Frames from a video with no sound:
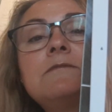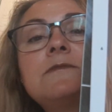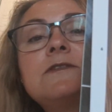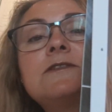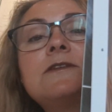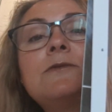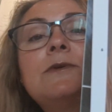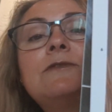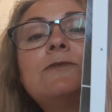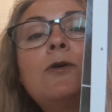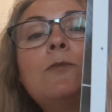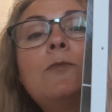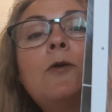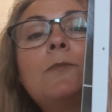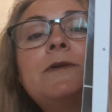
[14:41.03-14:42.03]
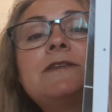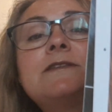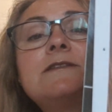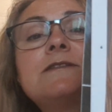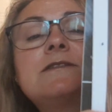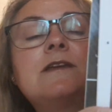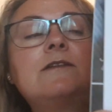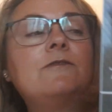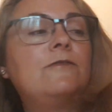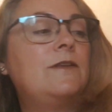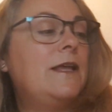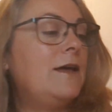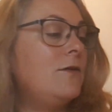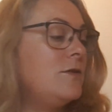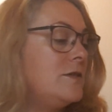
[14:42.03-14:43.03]
So we've got poppies and
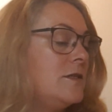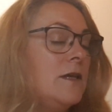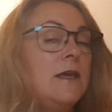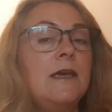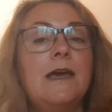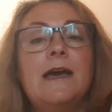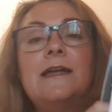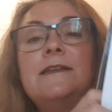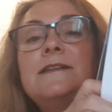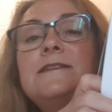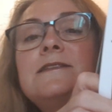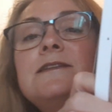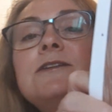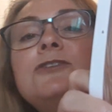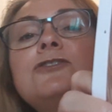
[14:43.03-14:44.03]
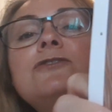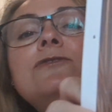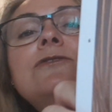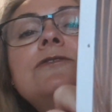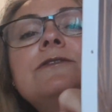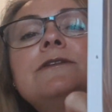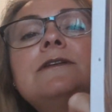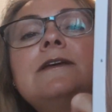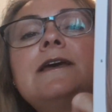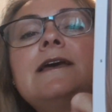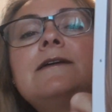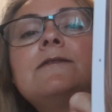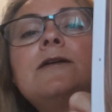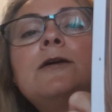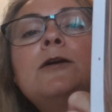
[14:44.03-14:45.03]
sunflowers. And it's stitched on
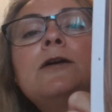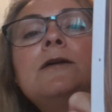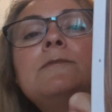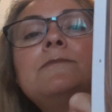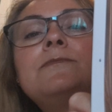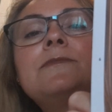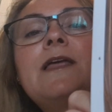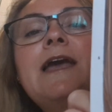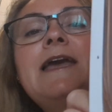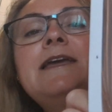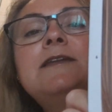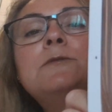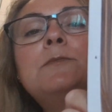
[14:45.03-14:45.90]
Ada